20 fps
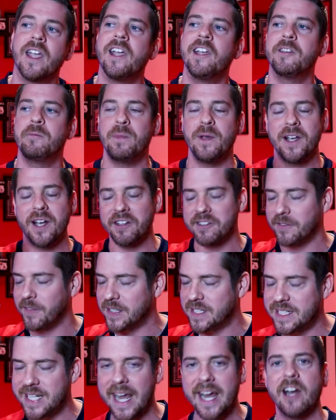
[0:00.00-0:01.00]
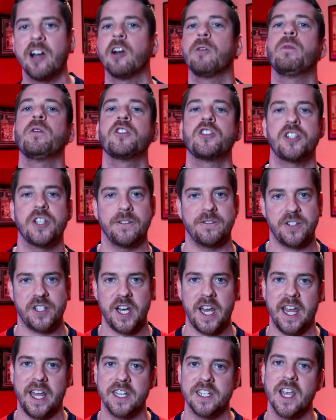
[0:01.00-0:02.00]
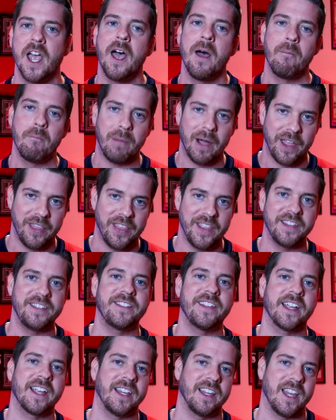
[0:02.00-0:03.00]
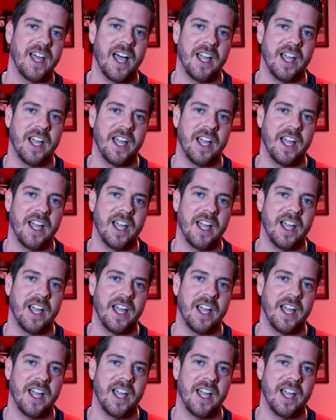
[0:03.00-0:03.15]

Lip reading: is because of a terrible shift change by this second